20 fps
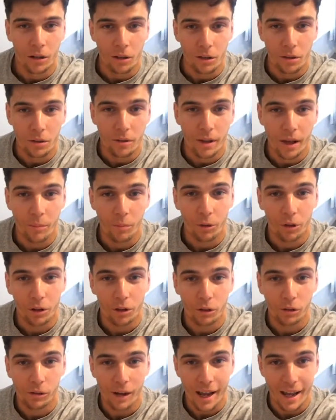You then want to
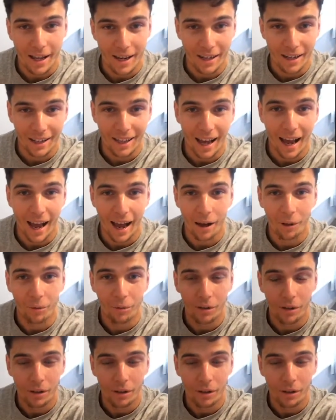create an account,